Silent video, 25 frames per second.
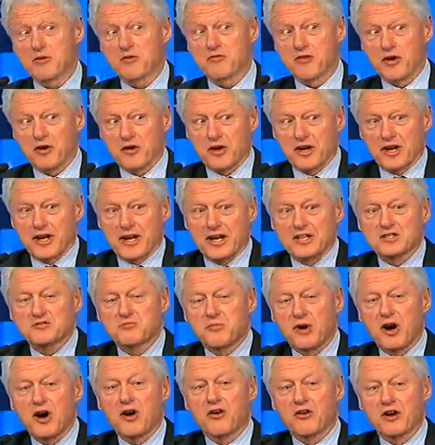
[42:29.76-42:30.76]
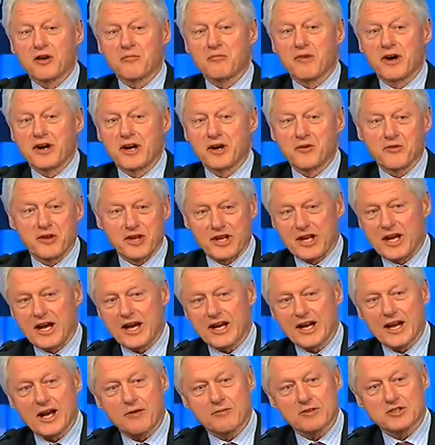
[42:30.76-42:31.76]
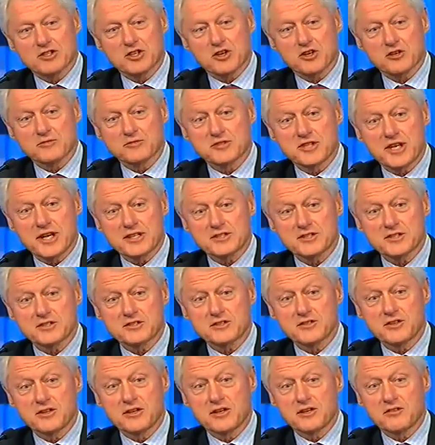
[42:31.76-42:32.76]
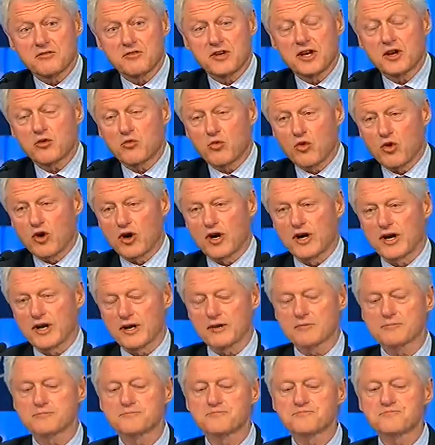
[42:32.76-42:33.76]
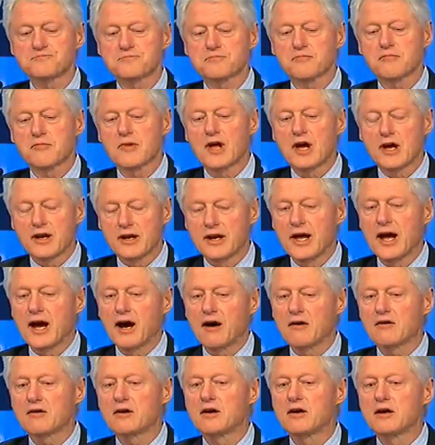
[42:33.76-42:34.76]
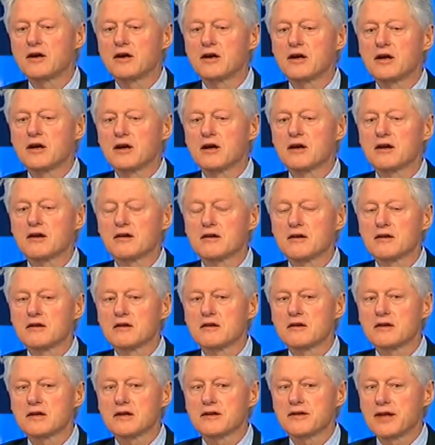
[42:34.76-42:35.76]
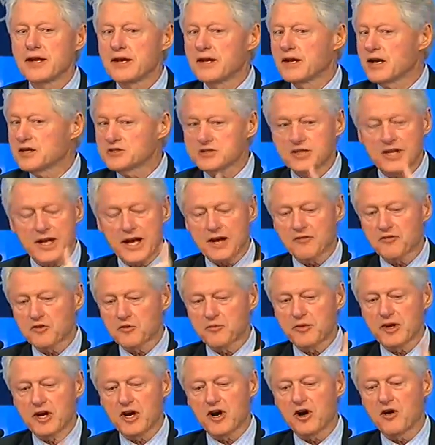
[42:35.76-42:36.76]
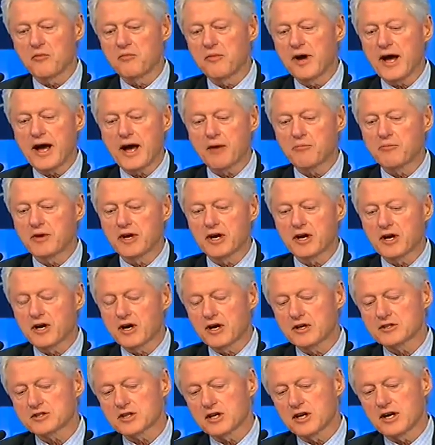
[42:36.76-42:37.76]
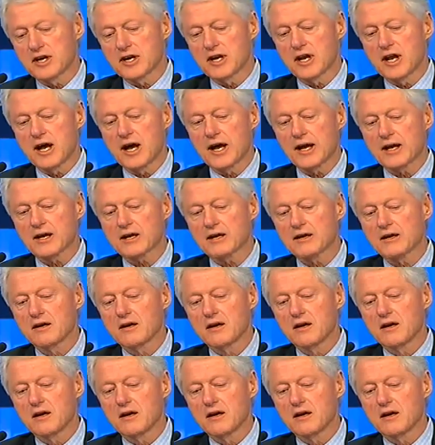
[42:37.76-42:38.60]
people voted against borrowing money when the economic circumstances did warrant it. Now, that doesn't have to be all bad, because unlike